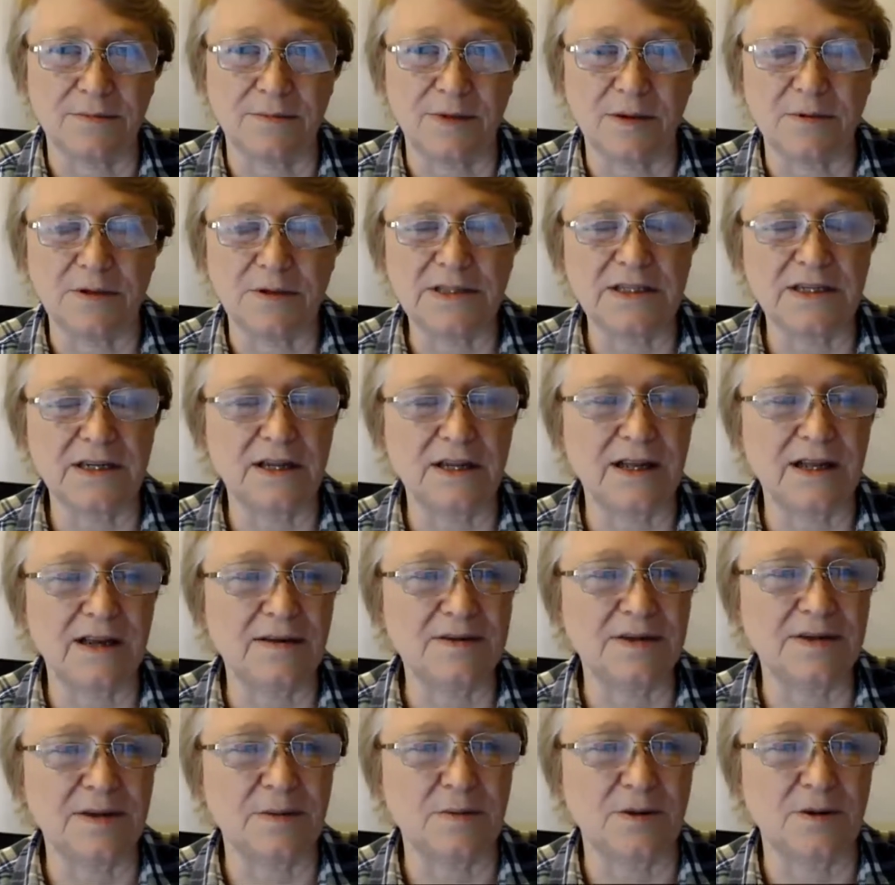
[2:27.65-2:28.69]
But we still have
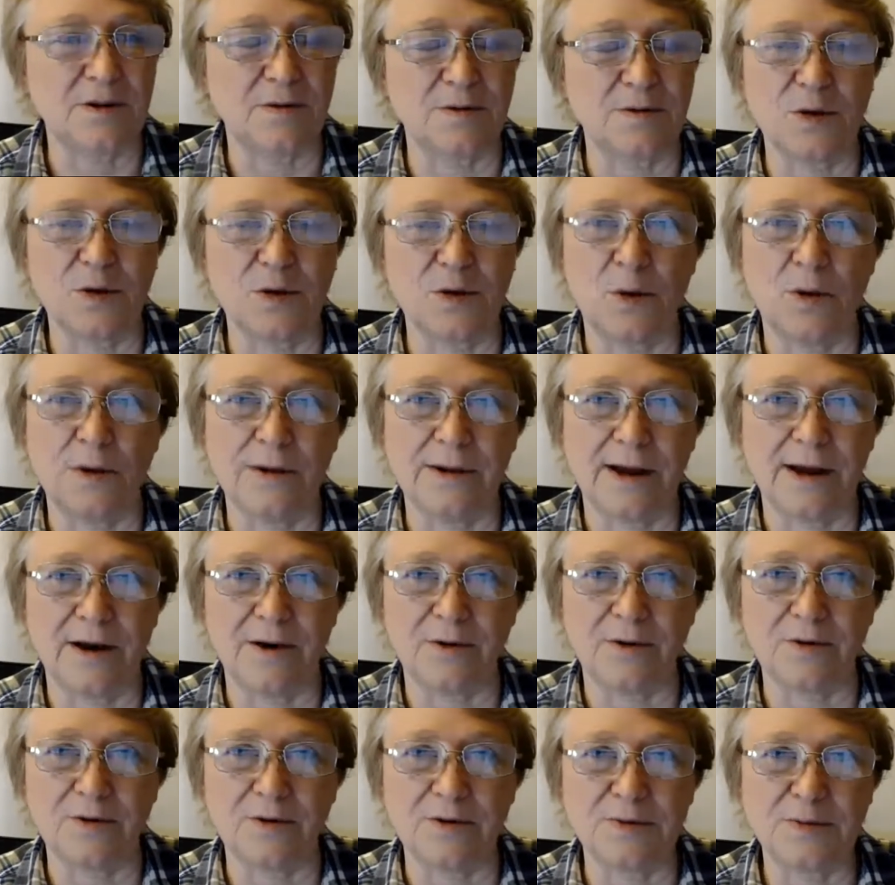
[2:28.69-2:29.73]
some of those holdout
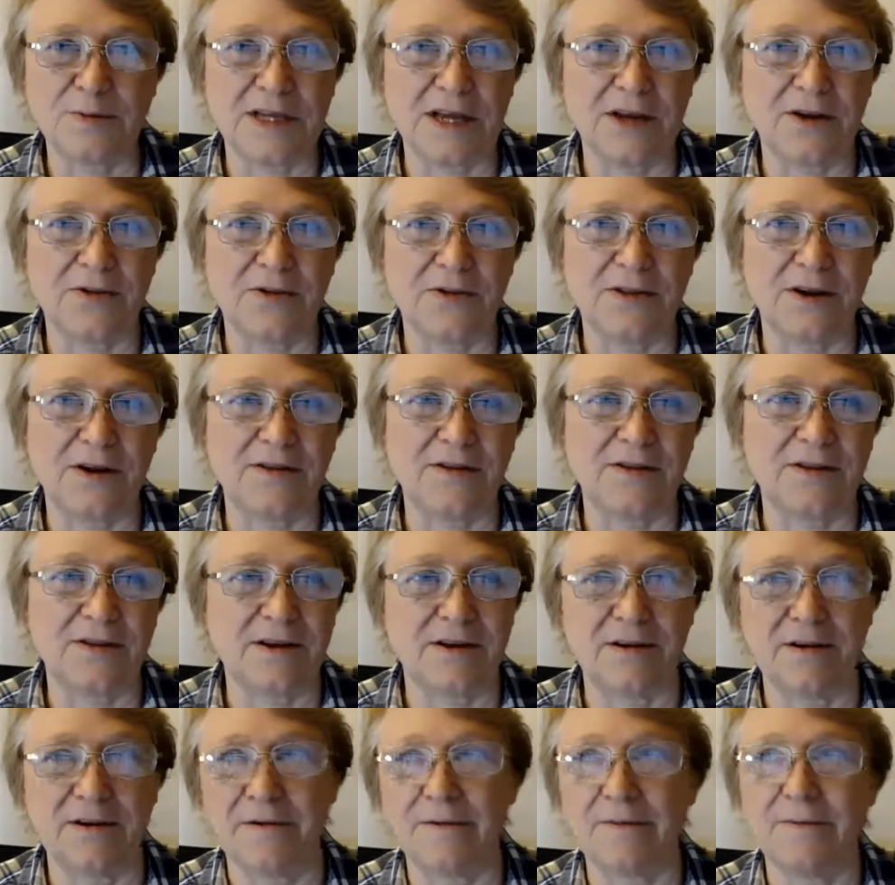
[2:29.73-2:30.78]
groups out there that
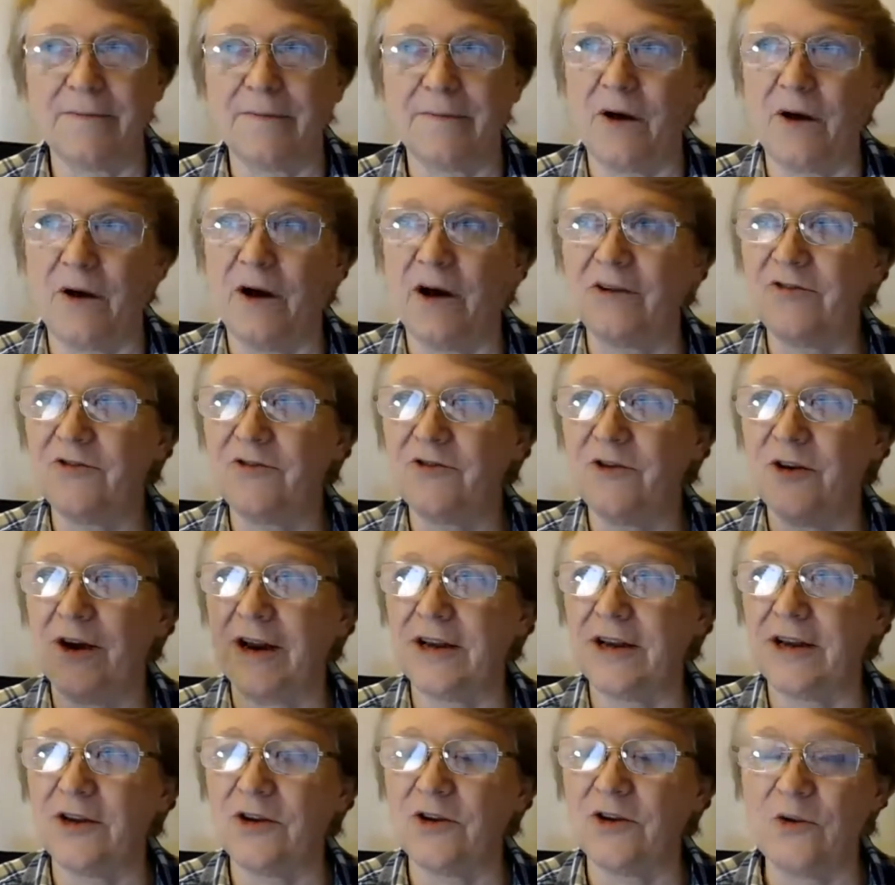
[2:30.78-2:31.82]
are off
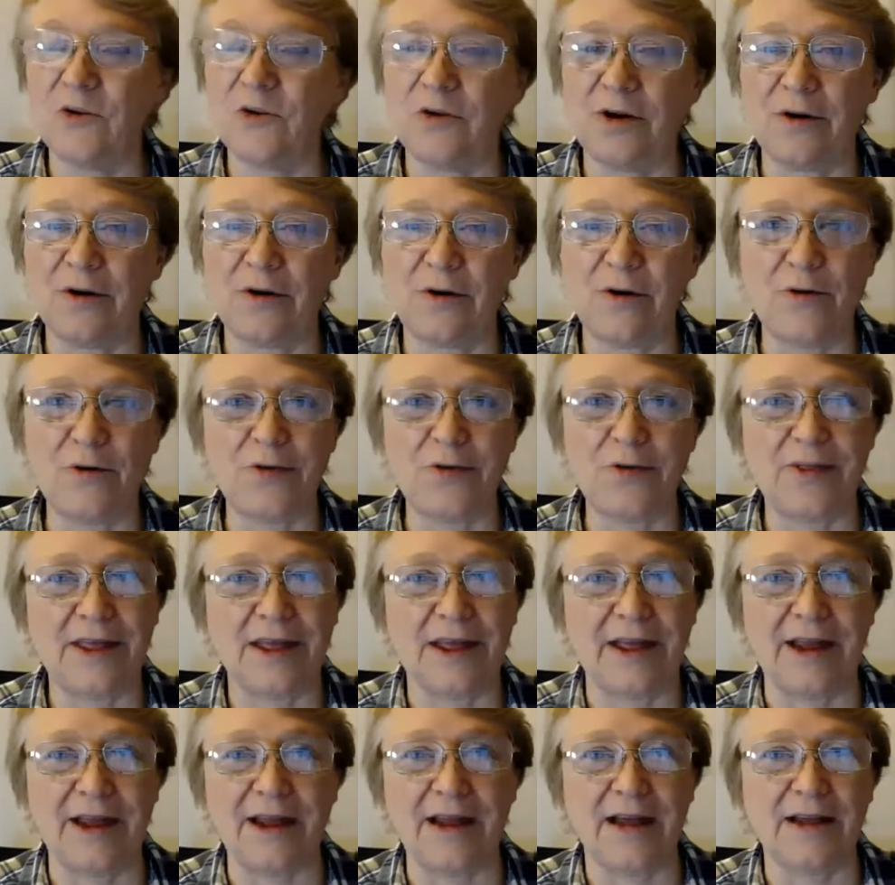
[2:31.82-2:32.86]
trying to do their own
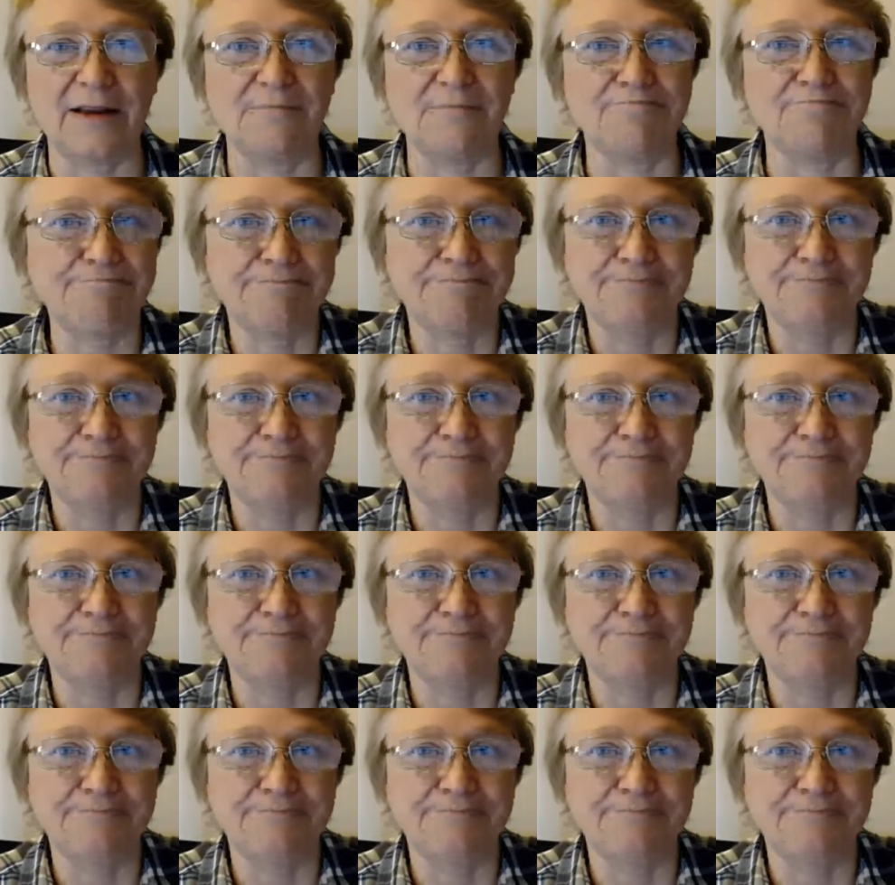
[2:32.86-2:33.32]
thing. And,